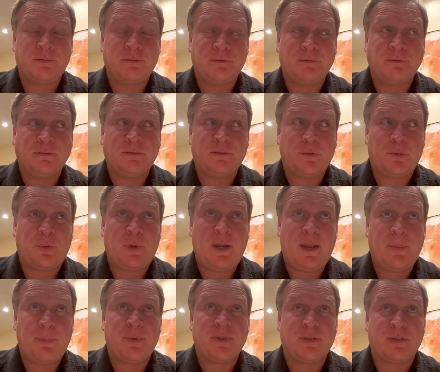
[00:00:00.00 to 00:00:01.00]
three
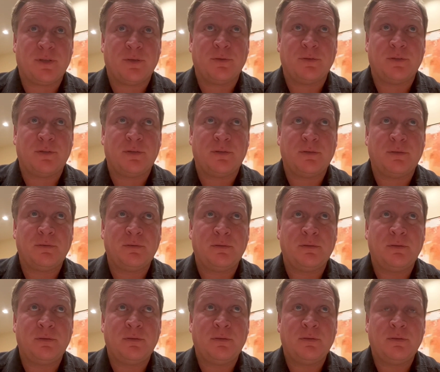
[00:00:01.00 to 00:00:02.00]
episodes,
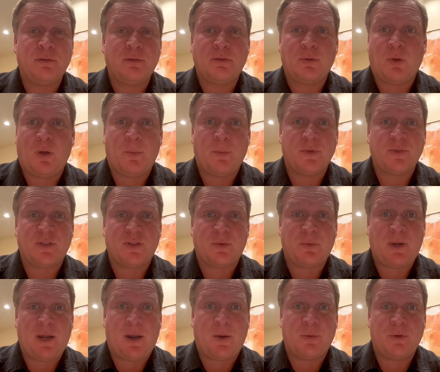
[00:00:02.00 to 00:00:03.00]
so almost three
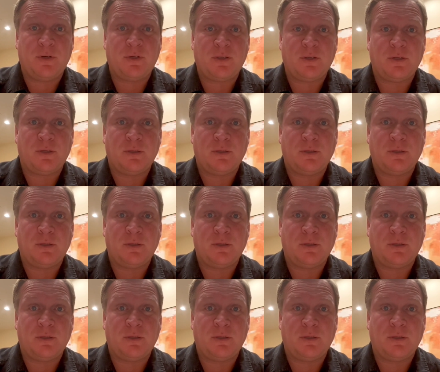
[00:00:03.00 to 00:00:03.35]
hours,